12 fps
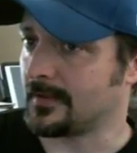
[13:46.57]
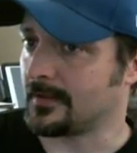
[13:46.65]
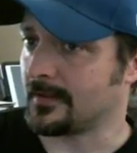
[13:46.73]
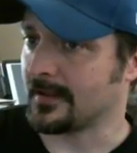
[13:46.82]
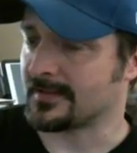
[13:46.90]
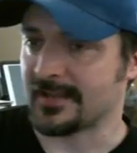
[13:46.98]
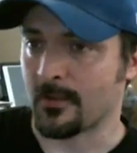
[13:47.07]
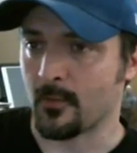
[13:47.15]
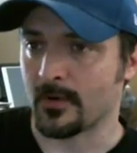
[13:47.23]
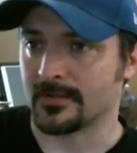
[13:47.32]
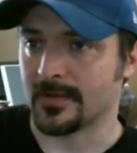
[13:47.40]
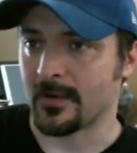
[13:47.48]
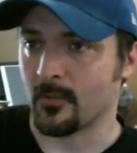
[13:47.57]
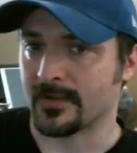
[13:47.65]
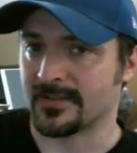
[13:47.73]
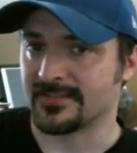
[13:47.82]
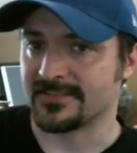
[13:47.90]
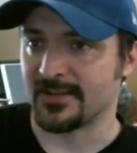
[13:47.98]
like I said, I want to
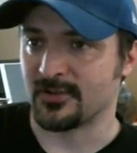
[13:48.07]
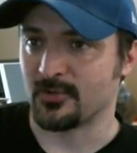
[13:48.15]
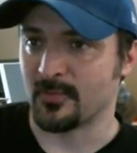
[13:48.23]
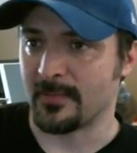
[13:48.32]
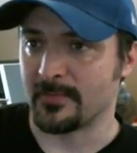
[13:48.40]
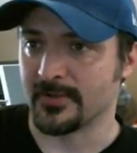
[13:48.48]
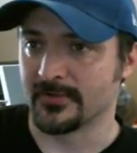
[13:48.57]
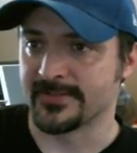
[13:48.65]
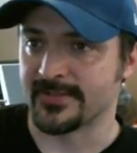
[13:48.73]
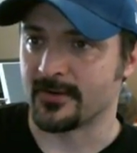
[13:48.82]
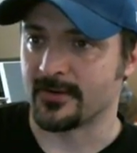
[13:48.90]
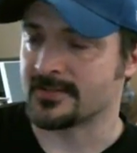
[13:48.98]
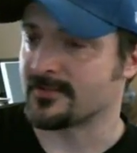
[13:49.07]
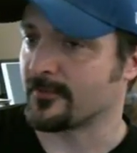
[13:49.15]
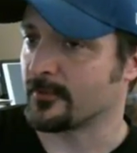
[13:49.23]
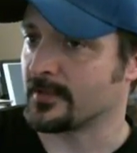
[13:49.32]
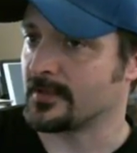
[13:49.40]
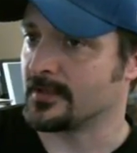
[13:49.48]
continue my build series
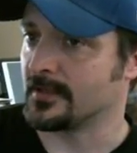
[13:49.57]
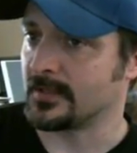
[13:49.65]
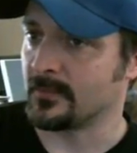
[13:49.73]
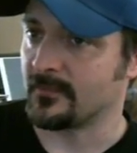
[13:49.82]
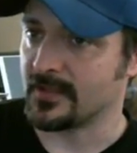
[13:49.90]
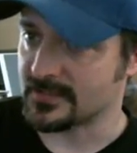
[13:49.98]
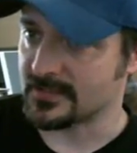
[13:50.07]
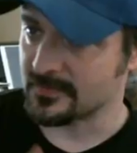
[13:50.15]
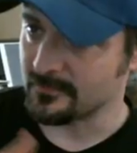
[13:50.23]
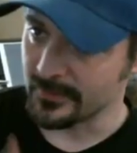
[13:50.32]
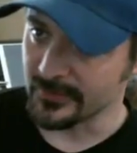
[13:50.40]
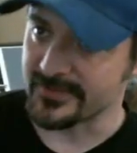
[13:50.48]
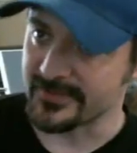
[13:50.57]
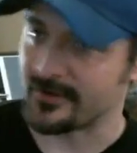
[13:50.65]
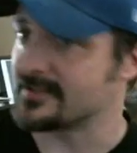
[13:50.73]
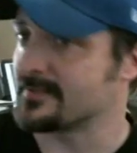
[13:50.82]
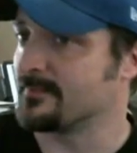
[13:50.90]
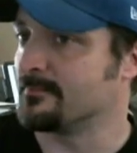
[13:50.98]
for the MVS build
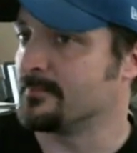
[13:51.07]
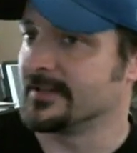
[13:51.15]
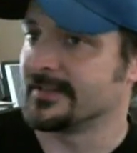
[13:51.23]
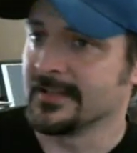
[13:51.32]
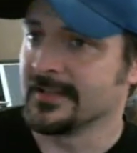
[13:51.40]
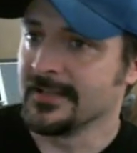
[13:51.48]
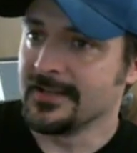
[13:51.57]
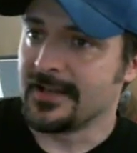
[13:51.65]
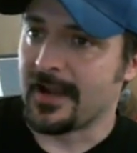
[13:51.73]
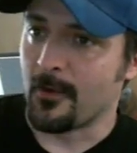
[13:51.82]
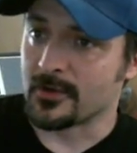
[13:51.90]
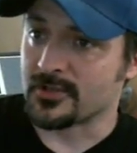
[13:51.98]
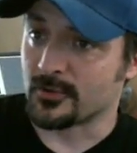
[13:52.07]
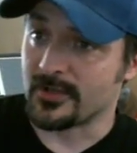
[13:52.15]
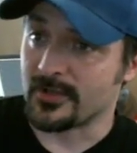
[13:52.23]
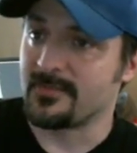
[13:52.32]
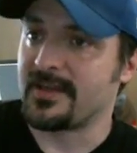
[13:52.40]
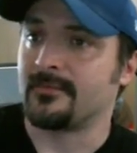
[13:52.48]
series, but I want to
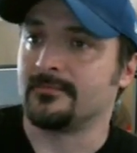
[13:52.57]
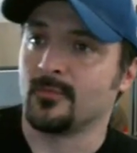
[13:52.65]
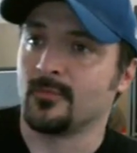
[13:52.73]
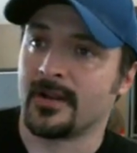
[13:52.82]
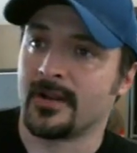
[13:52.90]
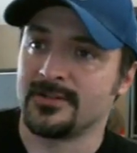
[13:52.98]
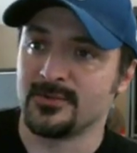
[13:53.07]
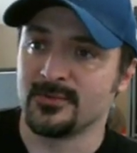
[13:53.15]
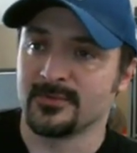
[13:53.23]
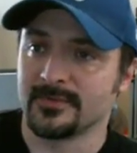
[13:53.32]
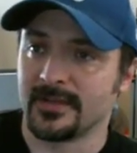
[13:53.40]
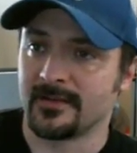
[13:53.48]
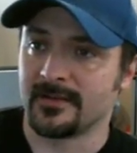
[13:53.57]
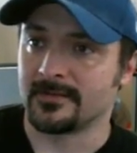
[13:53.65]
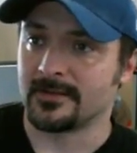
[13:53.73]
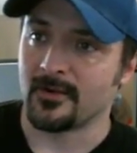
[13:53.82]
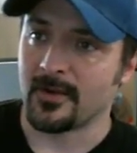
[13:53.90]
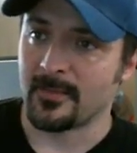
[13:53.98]
stream that when I do.
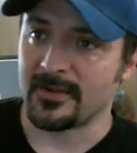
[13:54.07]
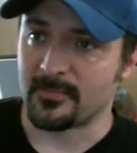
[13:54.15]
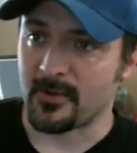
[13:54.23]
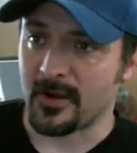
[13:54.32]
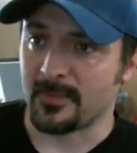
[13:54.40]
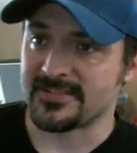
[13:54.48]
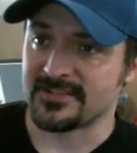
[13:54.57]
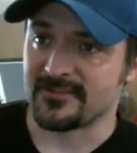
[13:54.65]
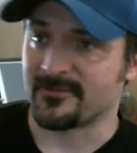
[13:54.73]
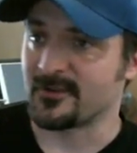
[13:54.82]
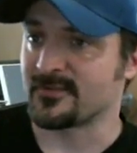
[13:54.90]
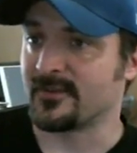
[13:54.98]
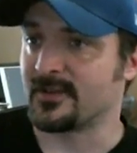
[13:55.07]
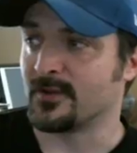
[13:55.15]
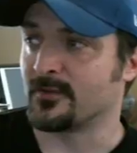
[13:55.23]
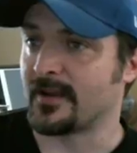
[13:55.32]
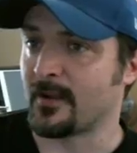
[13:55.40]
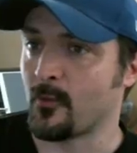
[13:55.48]
And I made the promise in the first video
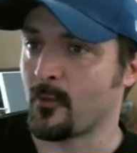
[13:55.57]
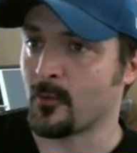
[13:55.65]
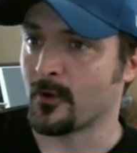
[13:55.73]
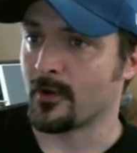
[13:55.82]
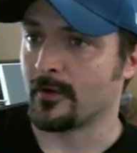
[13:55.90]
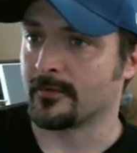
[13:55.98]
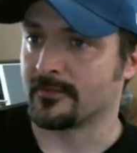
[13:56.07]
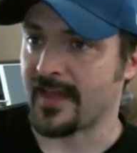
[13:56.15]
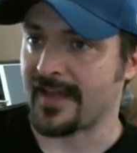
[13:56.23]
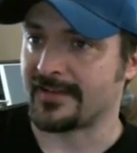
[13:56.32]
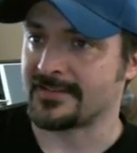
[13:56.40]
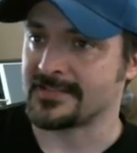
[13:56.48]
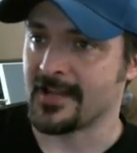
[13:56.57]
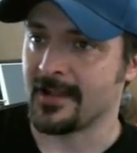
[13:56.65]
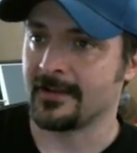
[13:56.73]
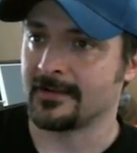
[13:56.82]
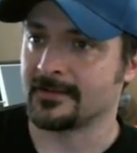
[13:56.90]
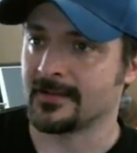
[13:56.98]
that I won't work on that
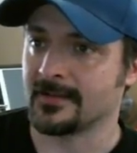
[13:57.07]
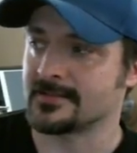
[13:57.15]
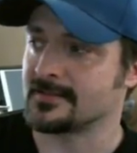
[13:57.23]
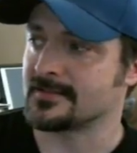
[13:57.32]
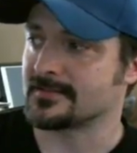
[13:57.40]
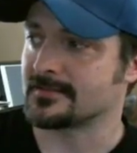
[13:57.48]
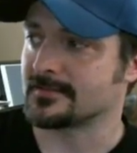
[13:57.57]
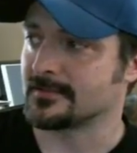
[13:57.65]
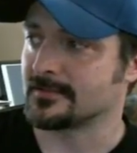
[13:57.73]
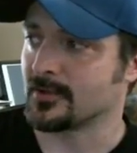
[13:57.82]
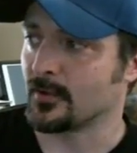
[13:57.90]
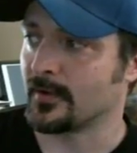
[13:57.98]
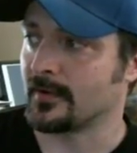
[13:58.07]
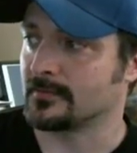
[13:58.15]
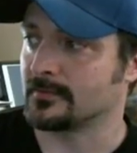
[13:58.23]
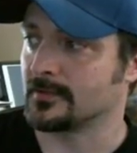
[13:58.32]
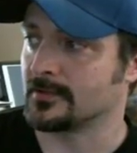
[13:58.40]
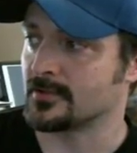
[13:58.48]
design unless it's during a
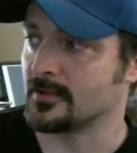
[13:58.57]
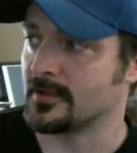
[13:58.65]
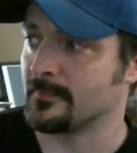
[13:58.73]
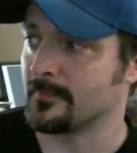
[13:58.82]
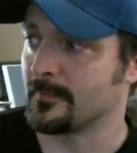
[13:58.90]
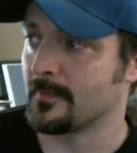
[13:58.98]
stream.